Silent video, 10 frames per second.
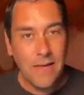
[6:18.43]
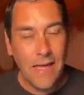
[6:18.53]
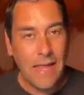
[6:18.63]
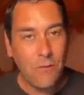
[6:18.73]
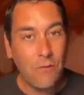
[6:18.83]

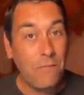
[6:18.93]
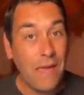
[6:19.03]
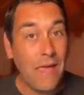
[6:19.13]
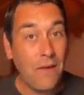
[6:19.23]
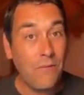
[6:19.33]
And it would
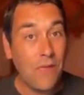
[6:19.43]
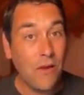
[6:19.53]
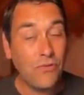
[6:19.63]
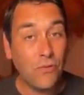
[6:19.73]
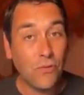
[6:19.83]
be, and it, they
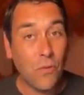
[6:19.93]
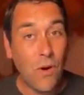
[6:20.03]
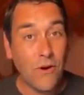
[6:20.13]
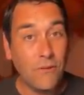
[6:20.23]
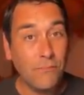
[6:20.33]
also
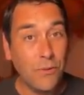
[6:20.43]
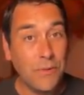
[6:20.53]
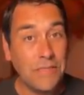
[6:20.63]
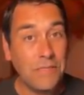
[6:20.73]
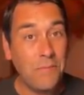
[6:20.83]
required
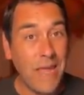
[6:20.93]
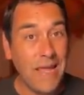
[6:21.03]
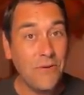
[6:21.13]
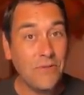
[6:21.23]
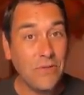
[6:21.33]
employees to
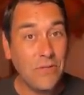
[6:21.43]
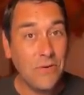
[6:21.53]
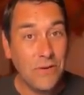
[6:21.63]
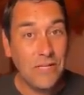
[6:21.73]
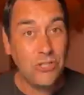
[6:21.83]
pay their
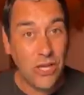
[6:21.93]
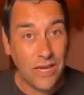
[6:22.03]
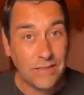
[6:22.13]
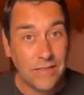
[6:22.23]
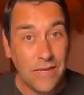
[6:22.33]
security
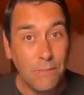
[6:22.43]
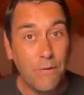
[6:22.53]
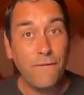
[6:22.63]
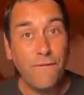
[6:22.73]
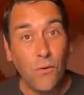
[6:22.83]
checks
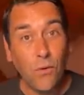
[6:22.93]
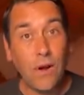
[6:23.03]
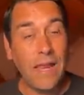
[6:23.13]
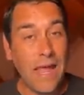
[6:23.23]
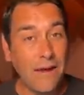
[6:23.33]
before
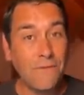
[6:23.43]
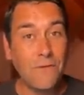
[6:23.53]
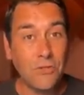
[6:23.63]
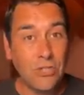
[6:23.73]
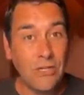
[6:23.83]
and after
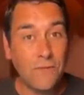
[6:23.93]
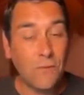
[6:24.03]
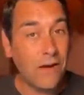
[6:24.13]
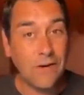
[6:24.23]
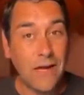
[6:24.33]
their shift
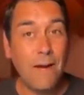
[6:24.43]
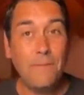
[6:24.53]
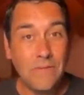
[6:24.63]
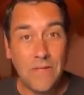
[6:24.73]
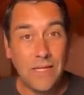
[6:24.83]
without
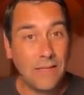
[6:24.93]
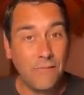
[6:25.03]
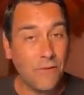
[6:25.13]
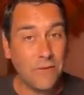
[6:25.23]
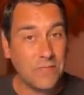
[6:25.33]
compensating them
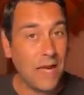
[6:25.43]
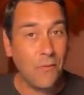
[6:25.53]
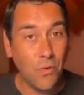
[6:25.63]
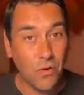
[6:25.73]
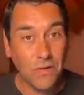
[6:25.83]
for their
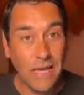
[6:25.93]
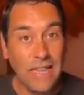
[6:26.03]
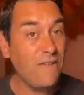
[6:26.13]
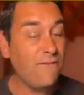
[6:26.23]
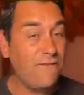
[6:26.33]
time worked. And
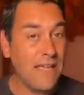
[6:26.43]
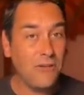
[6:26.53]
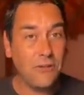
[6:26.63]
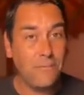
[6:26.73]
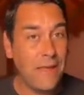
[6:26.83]
they
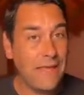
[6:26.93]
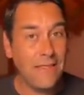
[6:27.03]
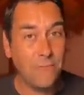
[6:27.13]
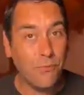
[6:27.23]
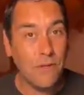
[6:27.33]
failed to pay
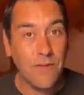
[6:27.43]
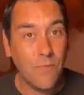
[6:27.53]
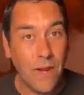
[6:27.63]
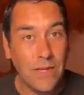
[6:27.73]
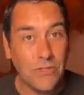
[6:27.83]
them
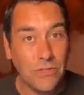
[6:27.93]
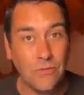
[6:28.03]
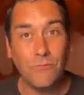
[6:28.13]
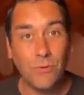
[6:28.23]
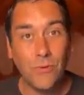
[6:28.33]
premium wages
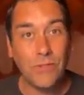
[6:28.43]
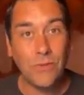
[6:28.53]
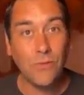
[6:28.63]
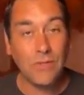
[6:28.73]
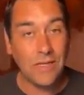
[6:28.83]
to employees
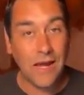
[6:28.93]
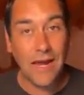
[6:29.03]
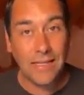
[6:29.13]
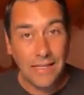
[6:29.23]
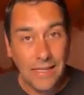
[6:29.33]
who were
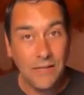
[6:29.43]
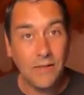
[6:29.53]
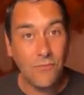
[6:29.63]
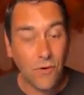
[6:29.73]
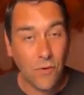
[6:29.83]
denied
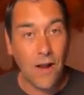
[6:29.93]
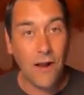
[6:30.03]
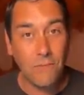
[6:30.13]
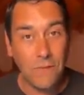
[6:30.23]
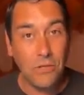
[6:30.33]
legally
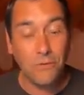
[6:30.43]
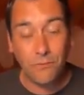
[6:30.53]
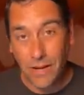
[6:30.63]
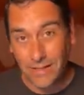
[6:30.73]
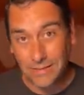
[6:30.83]
required meal
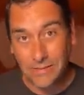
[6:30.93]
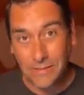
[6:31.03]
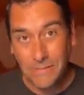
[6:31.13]
breaks.